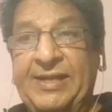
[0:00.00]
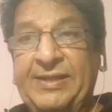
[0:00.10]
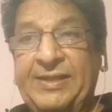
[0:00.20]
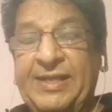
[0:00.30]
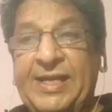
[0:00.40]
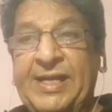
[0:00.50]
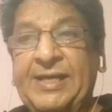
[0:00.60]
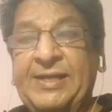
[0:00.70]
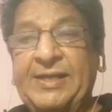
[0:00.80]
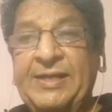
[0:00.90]

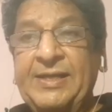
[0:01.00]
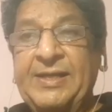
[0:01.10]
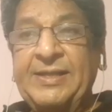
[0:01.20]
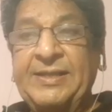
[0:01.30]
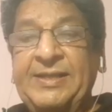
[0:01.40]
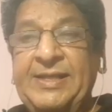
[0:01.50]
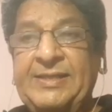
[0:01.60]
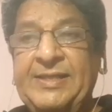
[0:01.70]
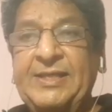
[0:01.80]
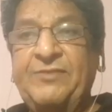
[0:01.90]
and
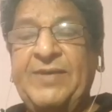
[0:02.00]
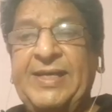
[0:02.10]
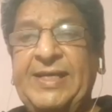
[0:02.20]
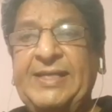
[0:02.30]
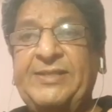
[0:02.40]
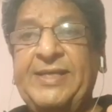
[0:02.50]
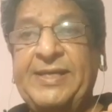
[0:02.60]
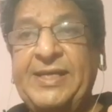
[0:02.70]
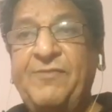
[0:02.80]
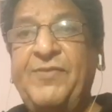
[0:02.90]
this is very
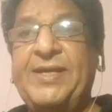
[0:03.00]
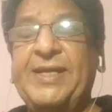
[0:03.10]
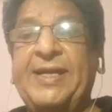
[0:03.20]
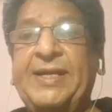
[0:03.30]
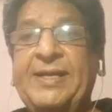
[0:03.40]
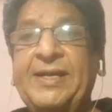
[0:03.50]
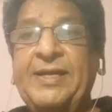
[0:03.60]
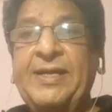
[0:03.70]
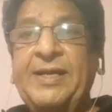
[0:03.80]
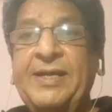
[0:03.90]
significant.
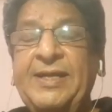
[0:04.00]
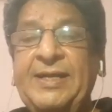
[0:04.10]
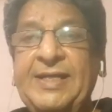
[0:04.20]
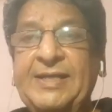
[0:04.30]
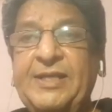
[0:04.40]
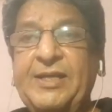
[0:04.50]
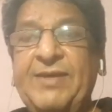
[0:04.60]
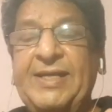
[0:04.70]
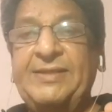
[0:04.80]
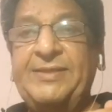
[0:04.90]
It has a
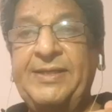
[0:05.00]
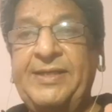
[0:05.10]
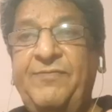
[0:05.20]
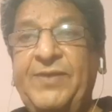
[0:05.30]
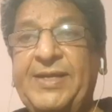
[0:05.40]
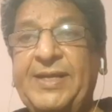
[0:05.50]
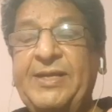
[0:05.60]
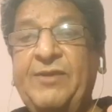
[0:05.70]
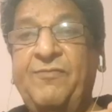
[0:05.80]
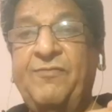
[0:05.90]
very
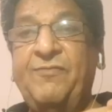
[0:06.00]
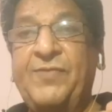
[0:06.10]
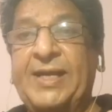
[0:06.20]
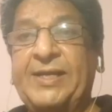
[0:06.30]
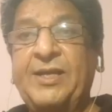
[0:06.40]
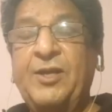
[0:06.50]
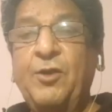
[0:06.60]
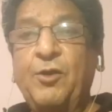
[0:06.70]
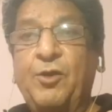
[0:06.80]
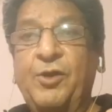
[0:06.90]
significant effect
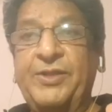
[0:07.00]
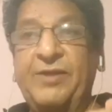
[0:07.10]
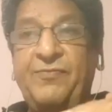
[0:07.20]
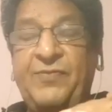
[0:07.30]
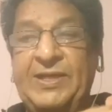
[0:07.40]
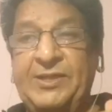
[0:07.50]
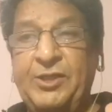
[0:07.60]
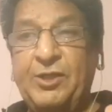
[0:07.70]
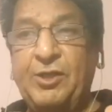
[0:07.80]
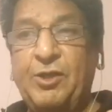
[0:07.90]
on the
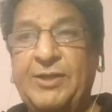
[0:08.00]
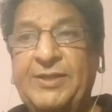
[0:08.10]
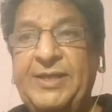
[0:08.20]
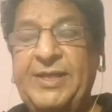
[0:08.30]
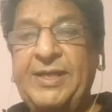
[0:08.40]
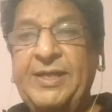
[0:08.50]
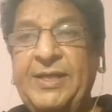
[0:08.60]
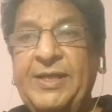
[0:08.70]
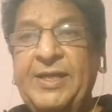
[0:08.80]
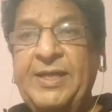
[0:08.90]
physiology
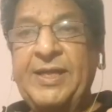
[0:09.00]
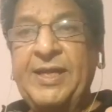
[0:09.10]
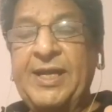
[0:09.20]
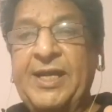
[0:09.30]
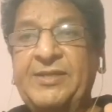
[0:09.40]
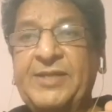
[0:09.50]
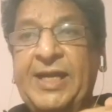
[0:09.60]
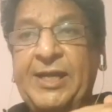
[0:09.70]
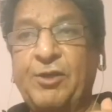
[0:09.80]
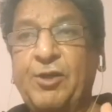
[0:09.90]
and
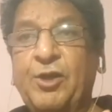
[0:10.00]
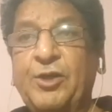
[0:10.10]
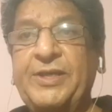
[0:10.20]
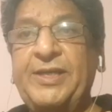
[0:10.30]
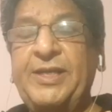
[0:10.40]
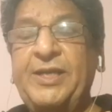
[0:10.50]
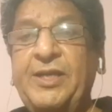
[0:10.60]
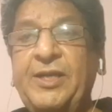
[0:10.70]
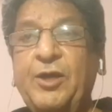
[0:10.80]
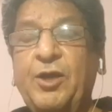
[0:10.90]
psychology
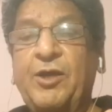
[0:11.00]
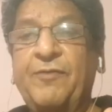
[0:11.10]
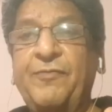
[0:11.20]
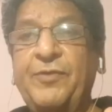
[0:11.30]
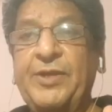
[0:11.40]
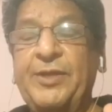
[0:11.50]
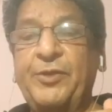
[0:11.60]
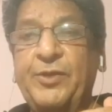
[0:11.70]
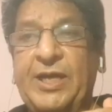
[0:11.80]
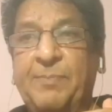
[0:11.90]
of
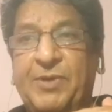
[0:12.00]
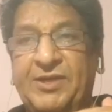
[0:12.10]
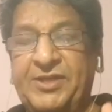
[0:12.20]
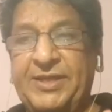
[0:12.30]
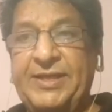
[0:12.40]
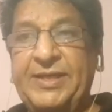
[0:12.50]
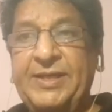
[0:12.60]
a person.